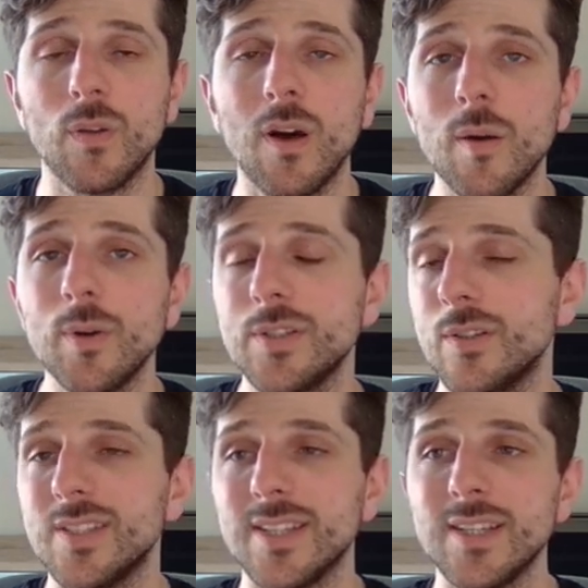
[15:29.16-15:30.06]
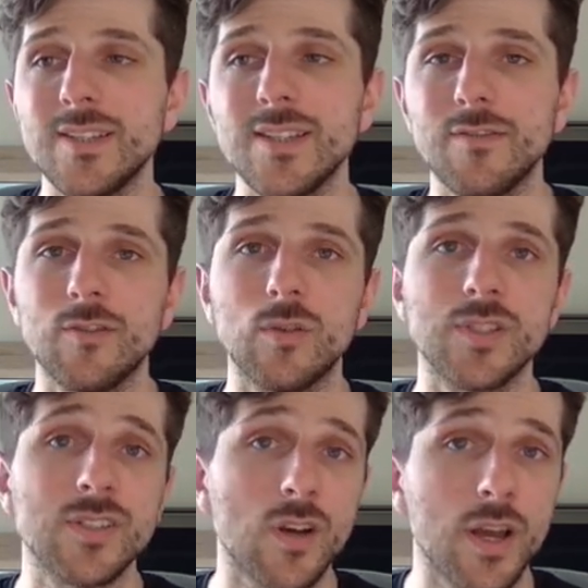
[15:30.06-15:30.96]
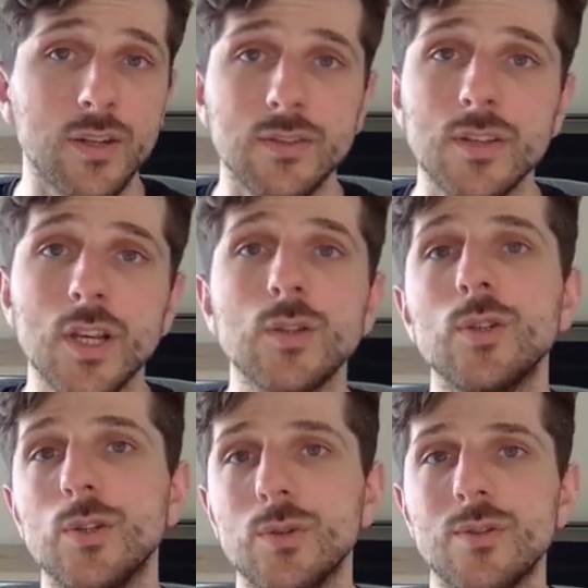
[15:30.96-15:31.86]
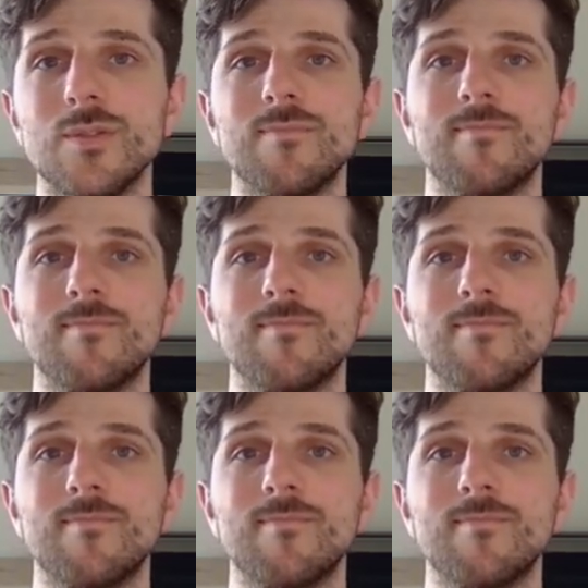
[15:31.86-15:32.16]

library so it's easy for designers to use.